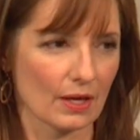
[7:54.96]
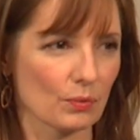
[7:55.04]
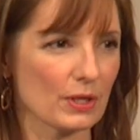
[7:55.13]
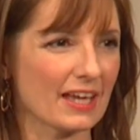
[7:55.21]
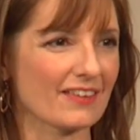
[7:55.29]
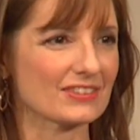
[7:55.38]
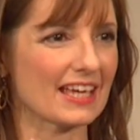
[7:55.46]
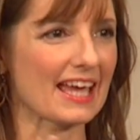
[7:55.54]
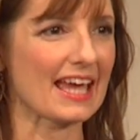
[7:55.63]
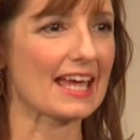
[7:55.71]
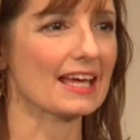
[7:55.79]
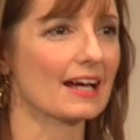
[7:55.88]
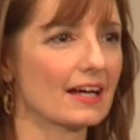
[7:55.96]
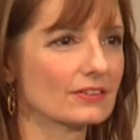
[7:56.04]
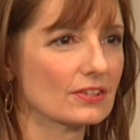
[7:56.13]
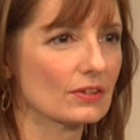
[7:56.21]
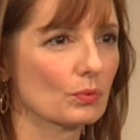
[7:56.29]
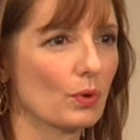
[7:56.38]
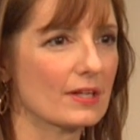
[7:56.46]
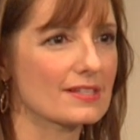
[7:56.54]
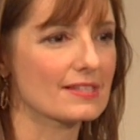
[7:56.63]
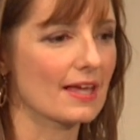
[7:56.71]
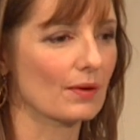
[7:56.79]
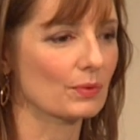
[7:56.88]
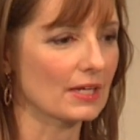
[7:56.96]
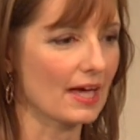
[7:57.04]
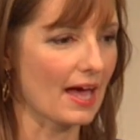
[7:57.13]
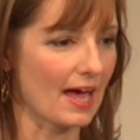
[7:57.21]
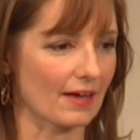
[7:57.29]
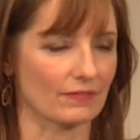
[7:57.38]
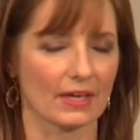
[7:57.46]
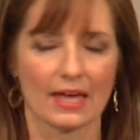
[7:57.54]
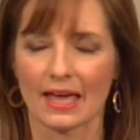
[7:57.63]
We have to hang on to the ones that we have,